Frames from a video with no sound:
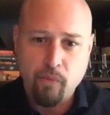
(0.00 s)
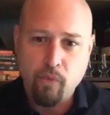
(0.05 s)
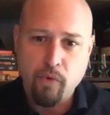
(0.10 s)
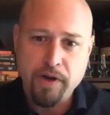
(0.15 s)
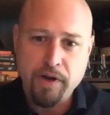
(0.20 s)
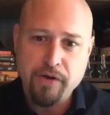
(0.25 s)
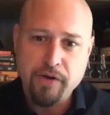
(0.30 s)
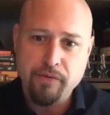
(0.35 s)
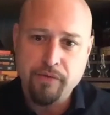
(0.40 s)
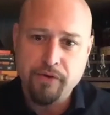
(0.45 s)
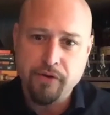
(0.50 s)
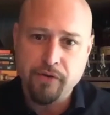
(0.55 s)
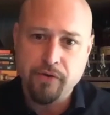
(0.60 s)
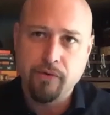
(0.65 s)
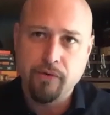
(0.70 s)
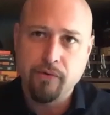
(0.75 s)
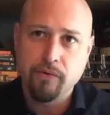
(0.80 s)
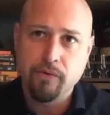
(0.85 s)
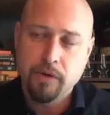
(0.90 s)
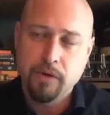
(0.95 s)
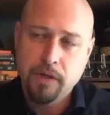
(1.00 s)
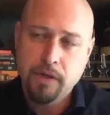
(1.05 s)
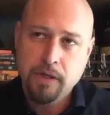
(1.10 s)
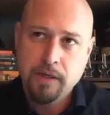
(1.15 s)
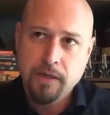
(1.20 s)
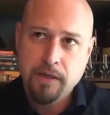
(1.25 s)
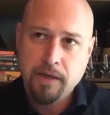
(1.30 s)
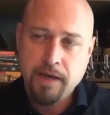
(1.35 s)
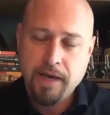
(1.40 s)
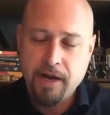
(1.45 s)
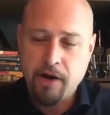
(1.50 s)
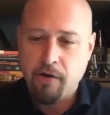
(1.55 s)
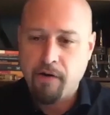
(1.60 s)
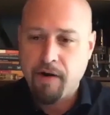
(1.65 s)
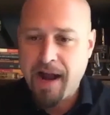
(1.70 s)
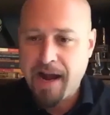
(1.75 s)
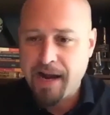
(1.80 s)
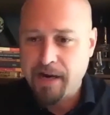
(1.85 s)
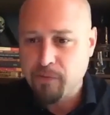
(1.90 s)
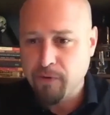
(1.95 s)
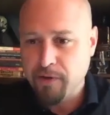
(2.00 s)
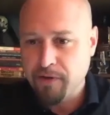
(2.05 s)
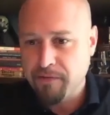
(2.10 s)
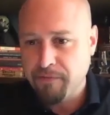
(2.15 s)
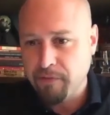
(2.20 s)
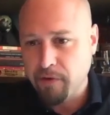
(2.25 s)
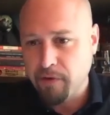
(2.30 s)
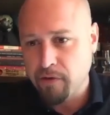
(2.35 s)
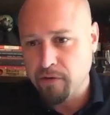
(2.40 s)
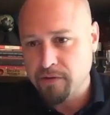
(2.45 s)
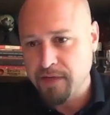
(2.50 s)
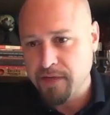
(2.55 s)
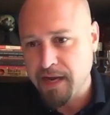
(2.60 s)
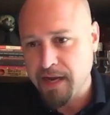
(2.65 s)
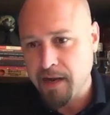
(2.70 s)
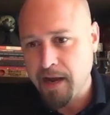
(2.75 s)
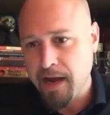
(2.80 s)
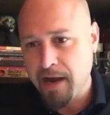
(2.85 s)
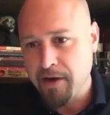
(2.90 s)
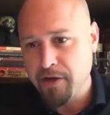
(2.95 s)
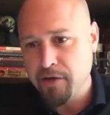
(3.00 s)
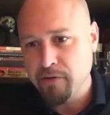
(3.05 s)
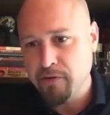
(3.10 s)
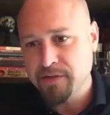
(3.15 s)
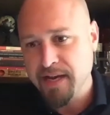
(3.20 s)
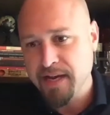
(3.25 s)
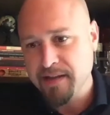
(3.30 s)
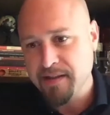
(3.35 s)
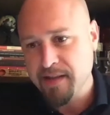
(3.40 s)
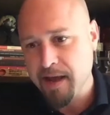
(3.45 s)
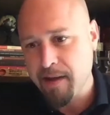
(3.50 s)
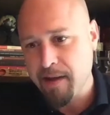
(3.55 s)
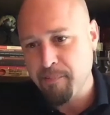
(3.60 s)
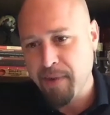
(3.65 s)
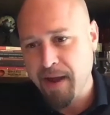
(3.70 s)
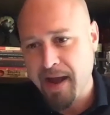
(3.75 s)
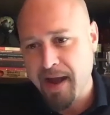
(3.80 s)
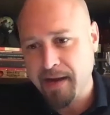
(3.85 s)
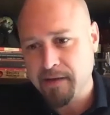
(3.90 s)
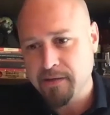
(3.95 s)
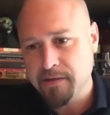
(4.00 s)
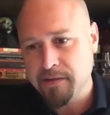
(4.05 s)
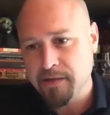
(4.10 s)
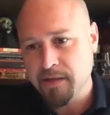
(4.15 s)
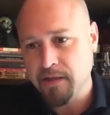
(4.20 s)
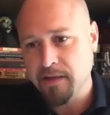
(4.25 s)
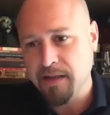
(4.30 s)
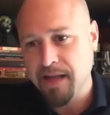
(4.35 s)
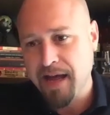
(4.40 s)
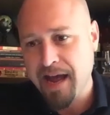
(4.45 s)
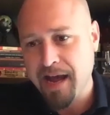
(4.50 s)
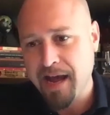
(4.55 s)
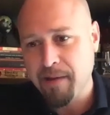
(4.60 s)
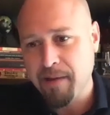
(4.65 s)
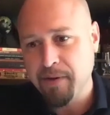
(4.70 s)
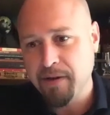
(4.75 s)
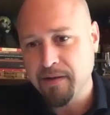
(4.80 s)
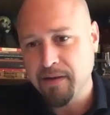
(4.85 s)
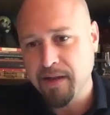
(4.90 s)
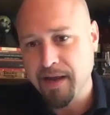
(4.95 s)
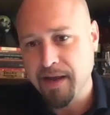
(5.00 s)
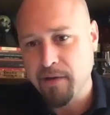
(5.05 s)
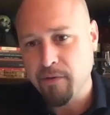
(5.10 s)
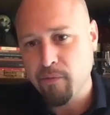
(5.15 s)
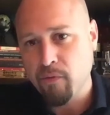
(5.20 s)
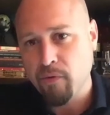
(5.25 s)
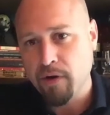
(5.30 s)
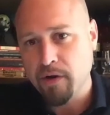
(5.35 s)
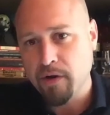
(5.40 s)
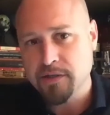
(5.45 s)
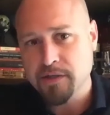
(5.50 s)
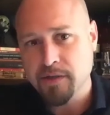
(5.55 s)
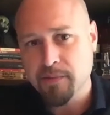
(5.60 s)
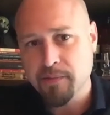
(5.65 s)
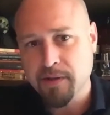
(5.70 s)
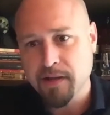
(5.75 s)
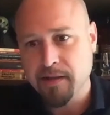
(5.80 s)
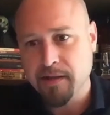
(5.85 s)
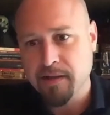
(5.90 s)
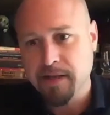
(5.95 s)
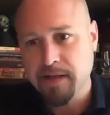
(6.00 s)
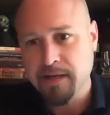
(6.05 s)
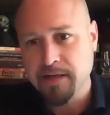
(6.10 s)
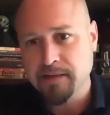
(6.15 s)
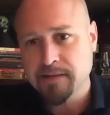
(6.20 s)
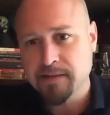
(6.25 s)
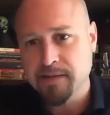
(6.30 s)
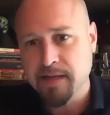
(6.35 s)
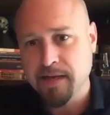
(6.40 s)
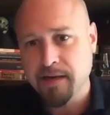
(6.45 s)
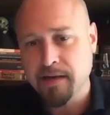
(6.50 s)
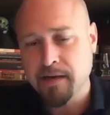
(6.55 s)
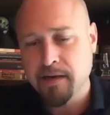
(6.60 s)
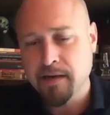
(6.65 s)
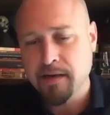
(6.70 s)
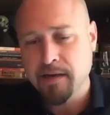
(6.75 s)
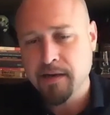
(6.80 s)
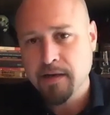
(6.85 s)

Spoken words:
when you do interact with folks, how do you take that back to the lab, and like, what are some of the things that